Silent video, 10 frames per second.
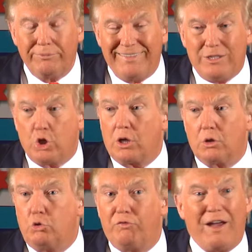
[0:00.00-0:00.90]
They took
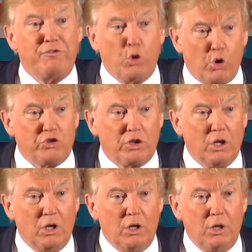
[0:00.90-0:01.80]
five floors.
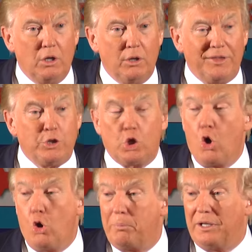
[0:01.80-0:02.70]
They took a
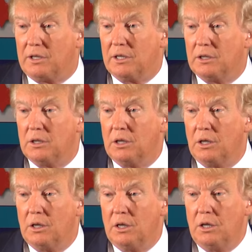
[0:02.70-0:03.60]
whole building.
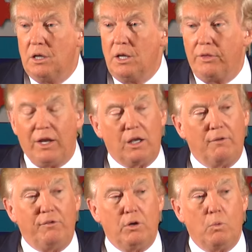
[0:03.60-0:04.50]
They
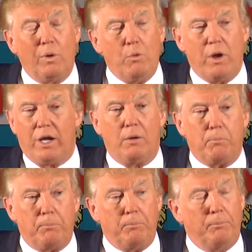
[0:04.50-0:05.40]
lived. We went
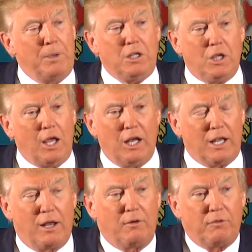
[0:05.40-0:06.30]
in, beat the hell
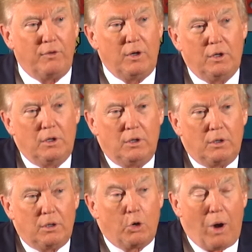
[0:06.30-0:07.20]
out of
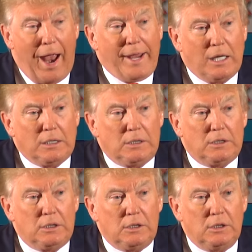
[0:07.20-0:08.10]
Iraq,
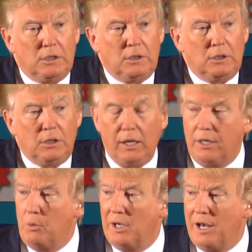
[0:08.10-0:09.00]
and
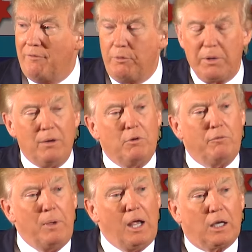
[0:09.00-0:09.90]
then we let everybody
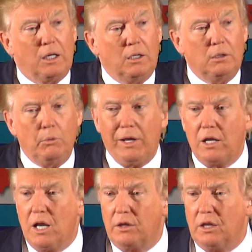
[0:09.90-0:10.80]
move back. We
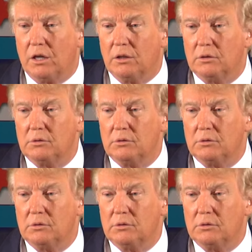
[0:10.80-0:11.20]
got nothing.